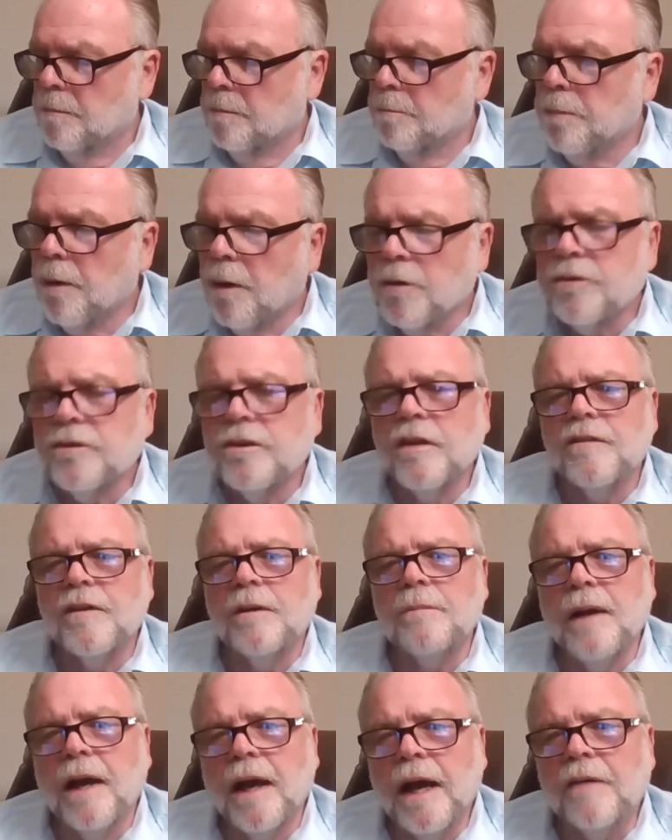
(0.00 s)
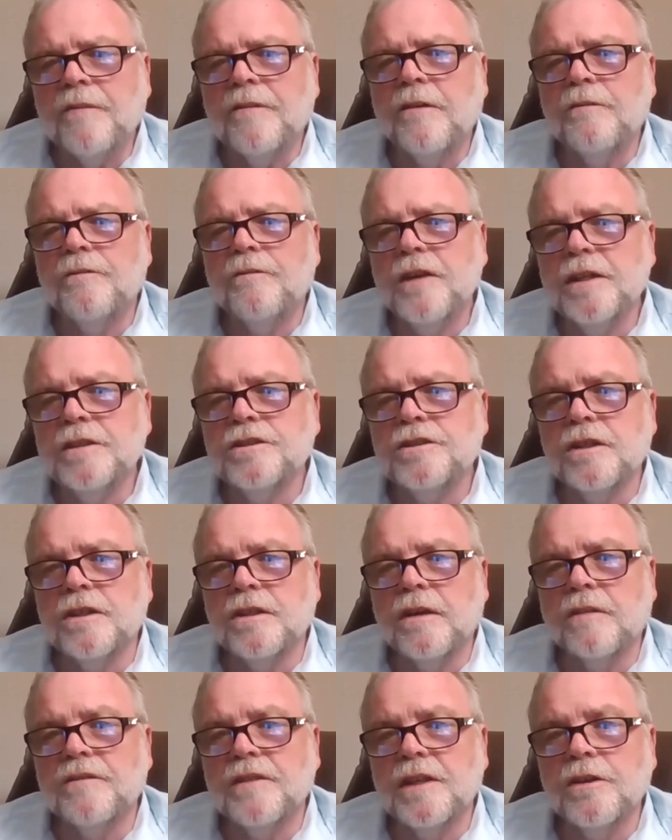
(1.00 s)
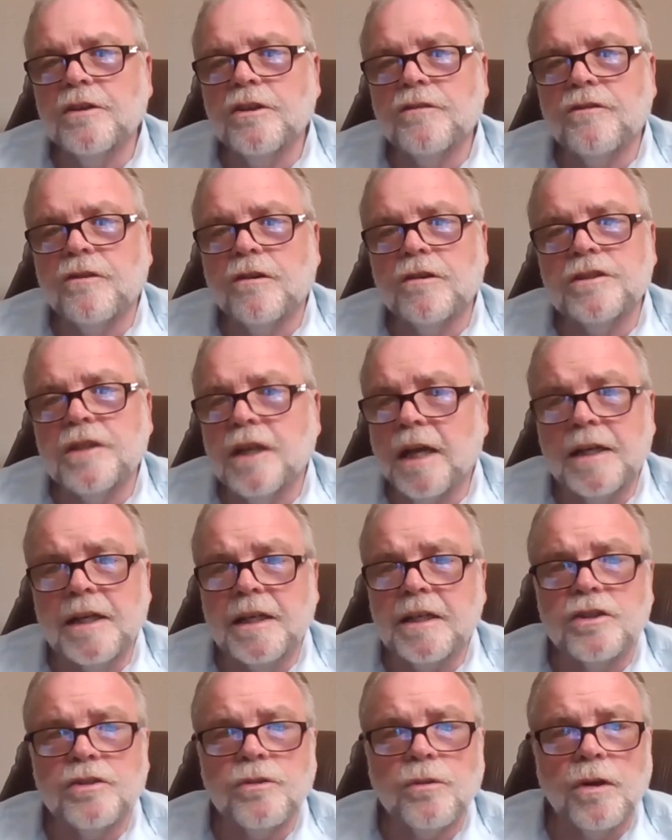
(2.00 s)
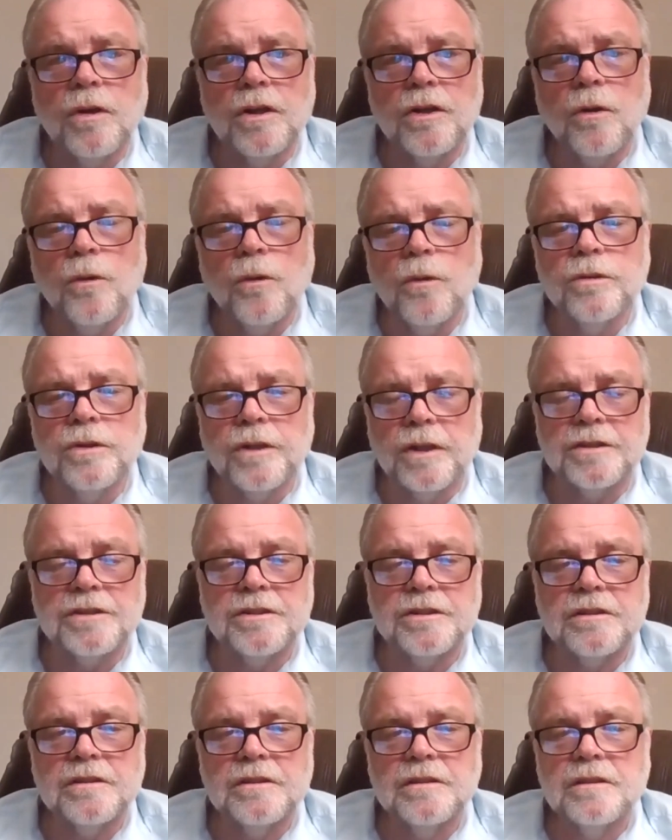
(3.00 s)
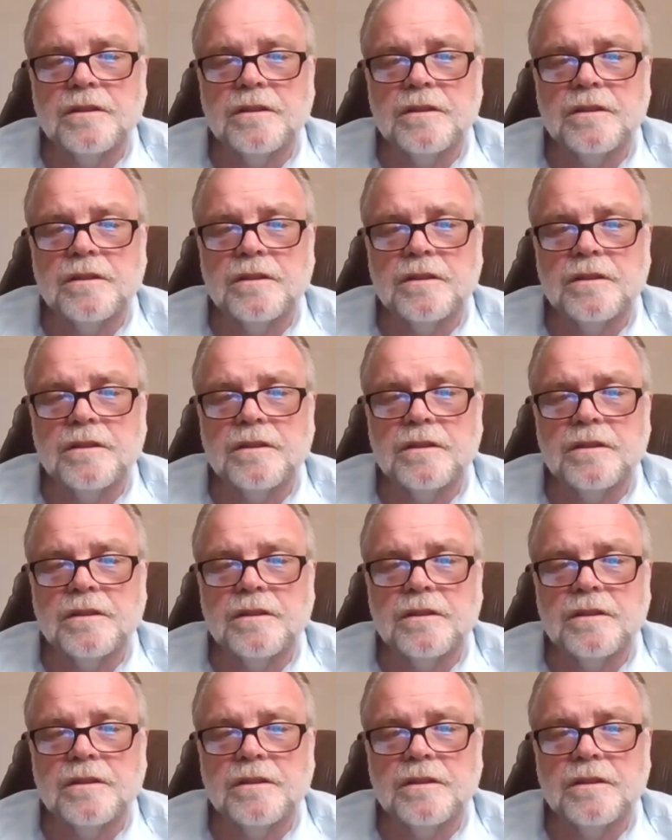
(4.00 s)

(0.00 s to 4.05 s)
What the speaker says: Both of them have a vision of the universe heading toward wholeness.